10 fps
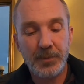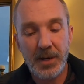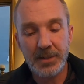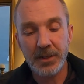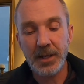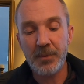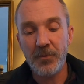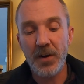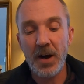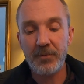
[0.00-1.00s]
I took
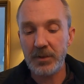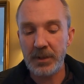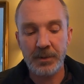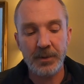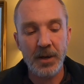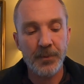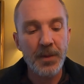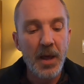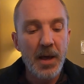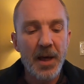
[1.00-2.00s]
Imavov.
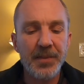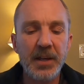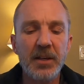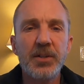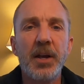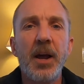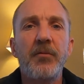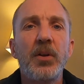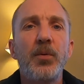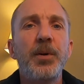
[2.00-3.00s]
I think he's going to have
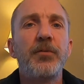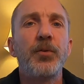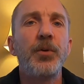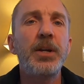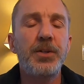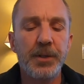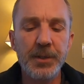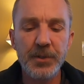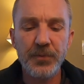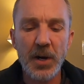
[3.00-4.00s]
a little bit of a reach in
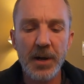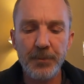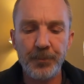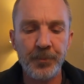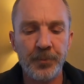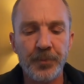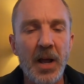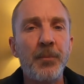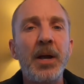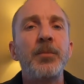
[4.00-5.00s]
this fight.
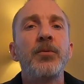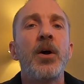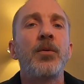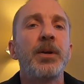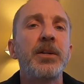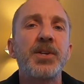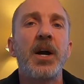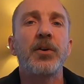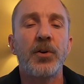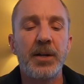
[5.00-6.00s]
I may be wrong, but he's
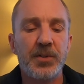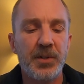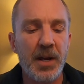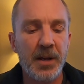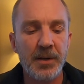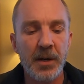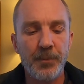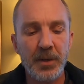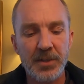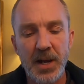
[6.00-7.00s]
got great
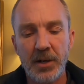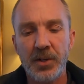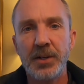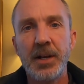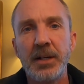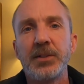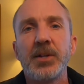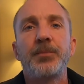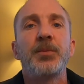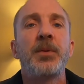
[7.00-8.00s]
stand-up. He's got good knees
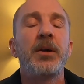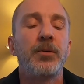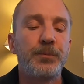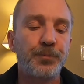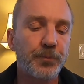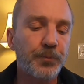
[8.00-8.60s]
up the middle.